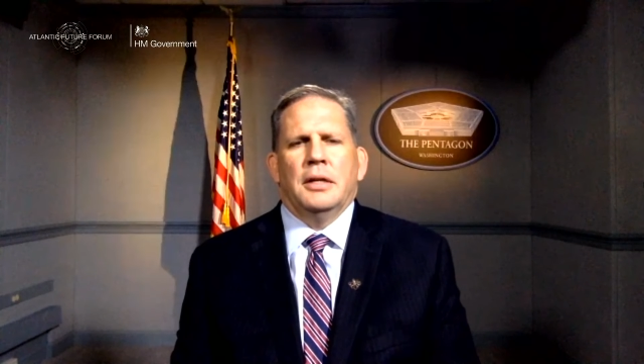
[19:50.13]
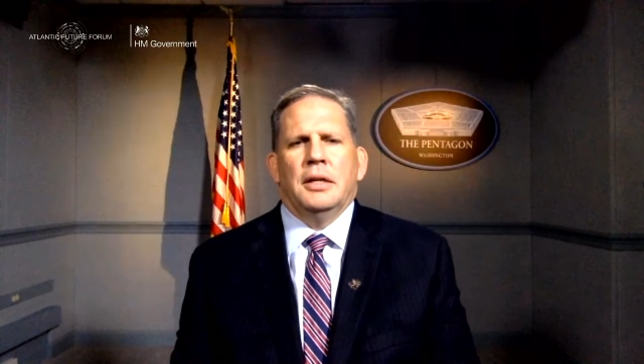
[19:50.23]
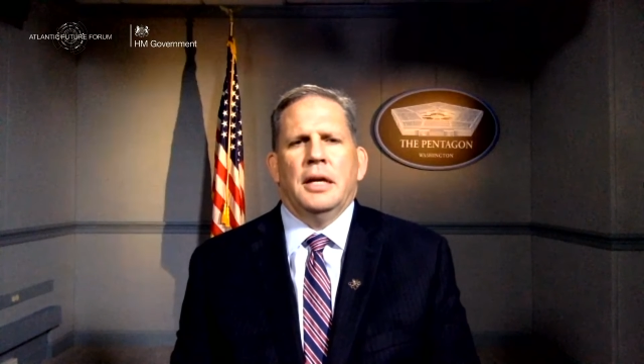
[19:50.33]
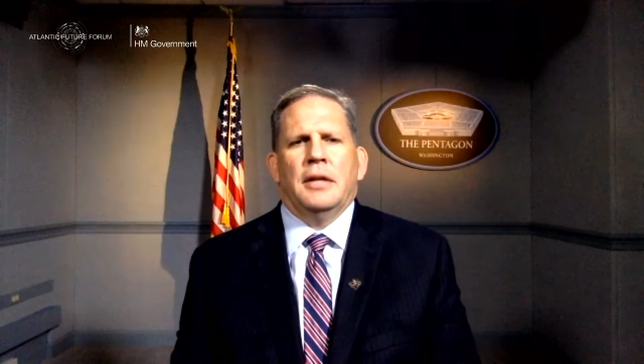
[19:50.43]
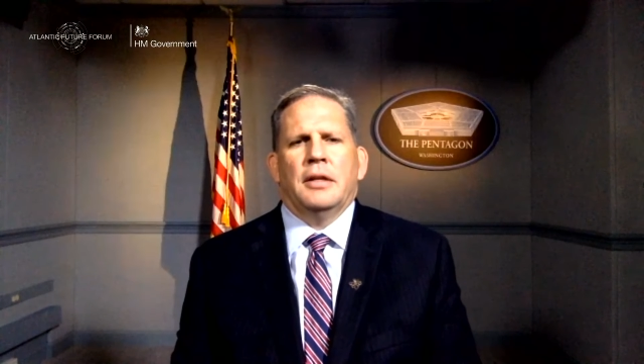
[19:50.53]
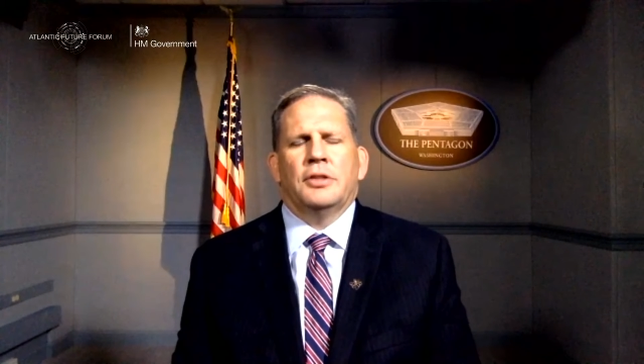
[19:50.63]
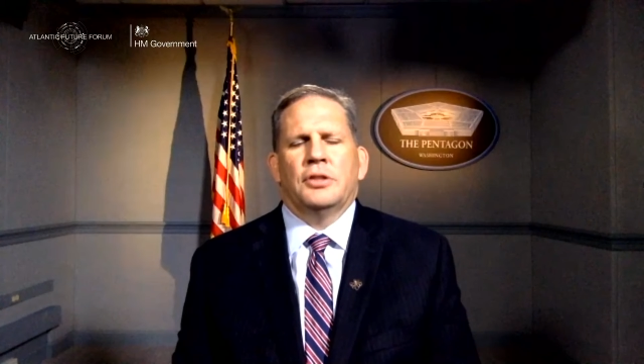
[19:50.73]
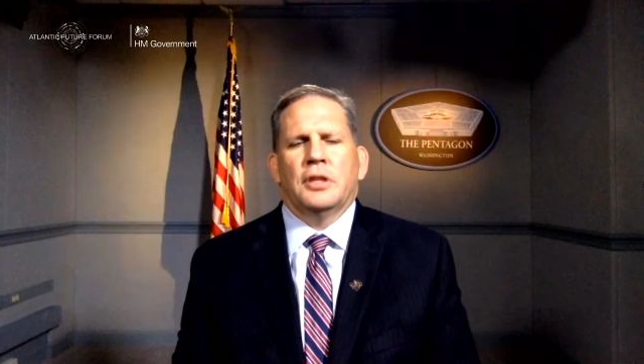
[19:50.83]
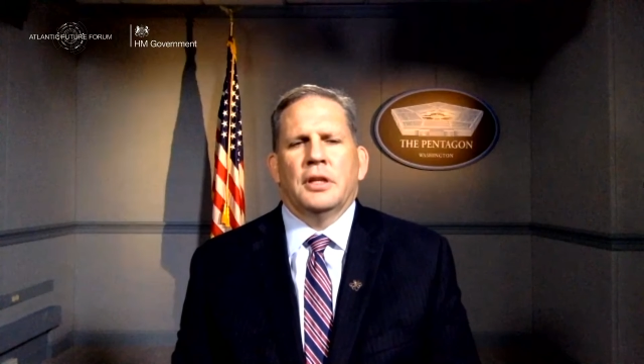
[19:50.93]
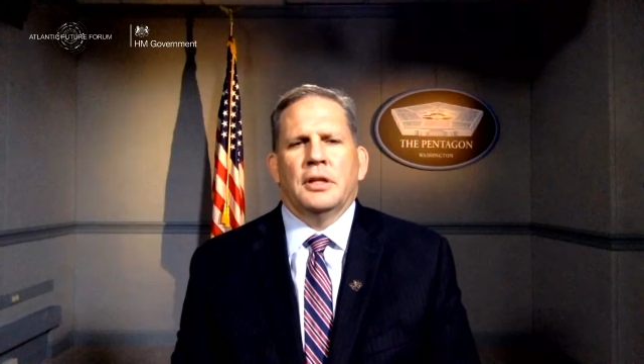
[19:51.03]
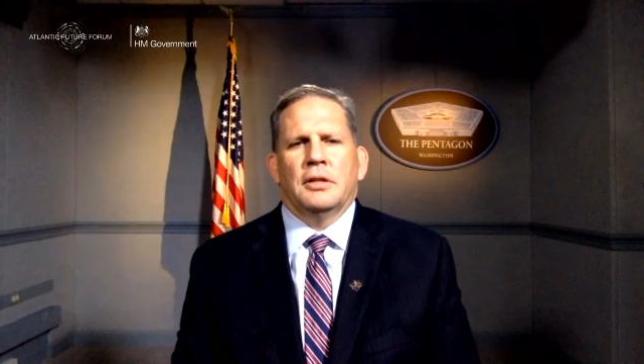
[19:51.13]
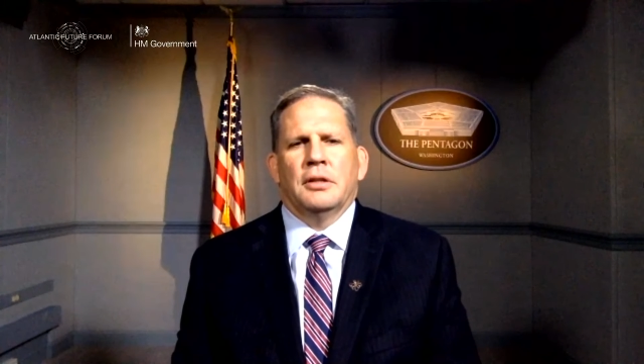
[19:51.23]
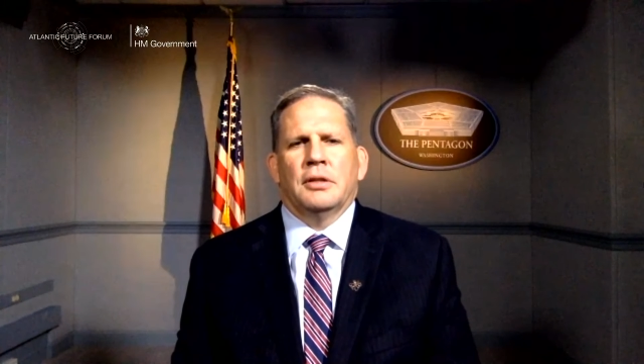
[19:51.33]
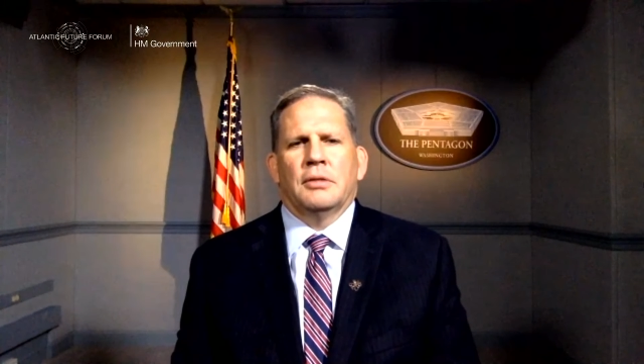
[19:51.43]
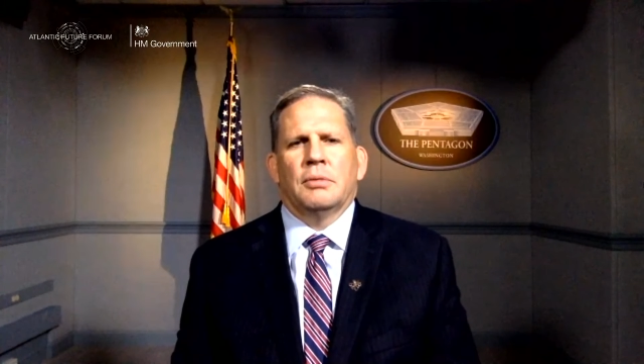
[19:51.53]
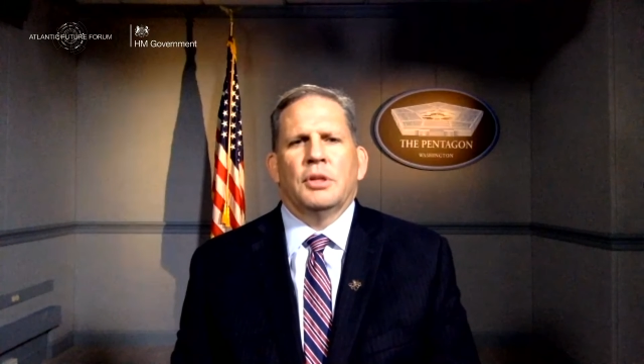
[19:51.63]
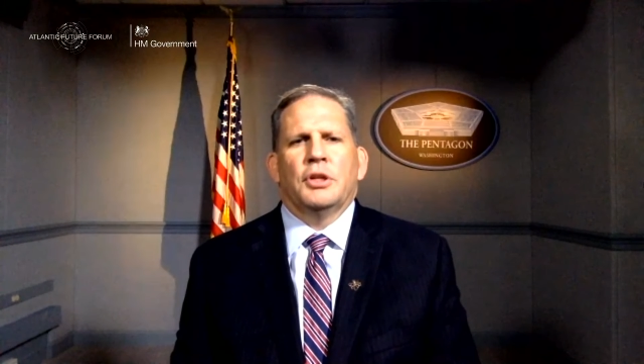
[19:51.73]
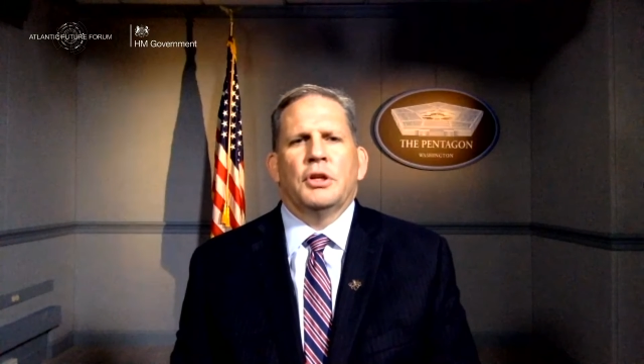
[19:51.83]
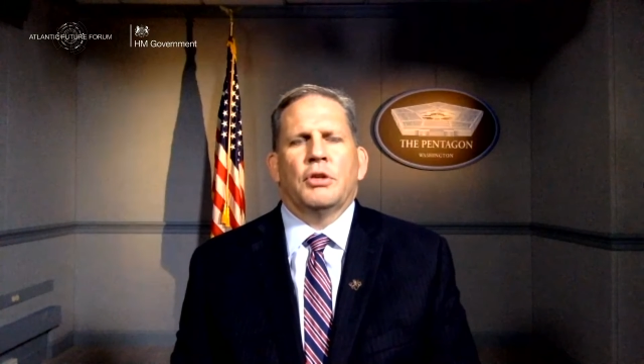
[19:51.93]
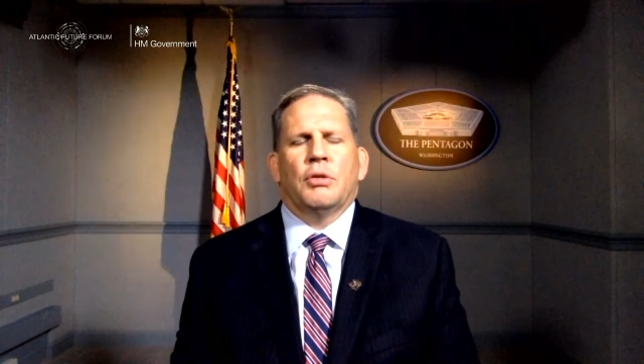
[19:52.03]
Yeah, that's a really
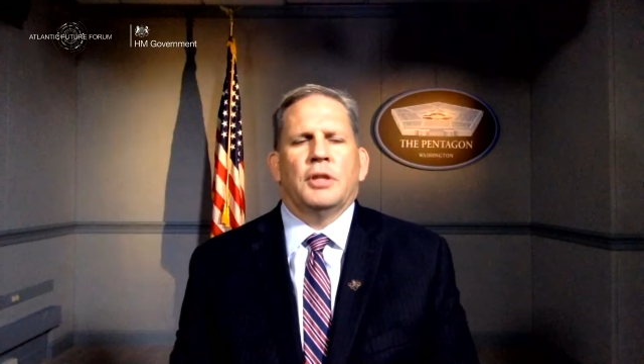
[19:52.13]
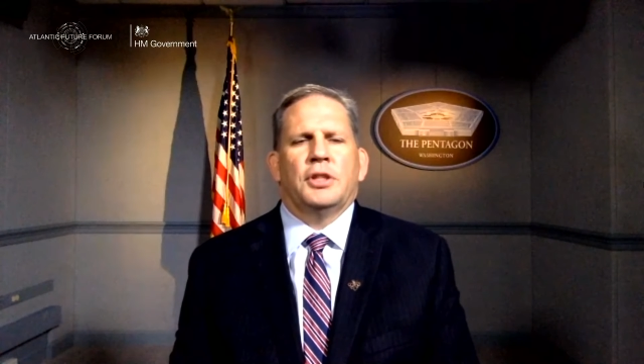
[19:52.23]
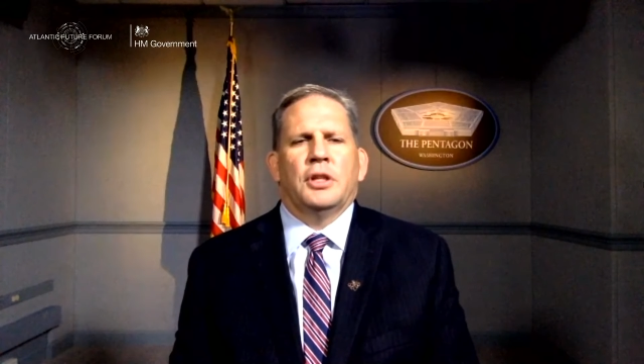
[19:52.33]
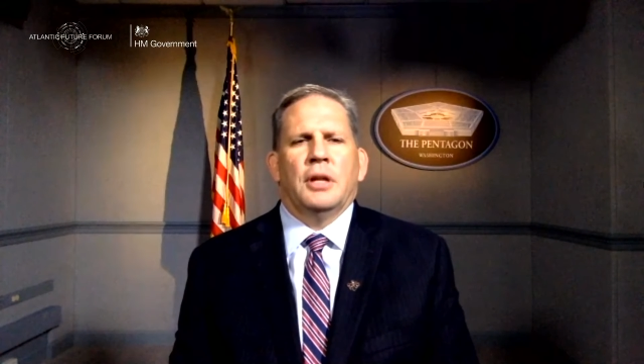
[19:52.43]
good question.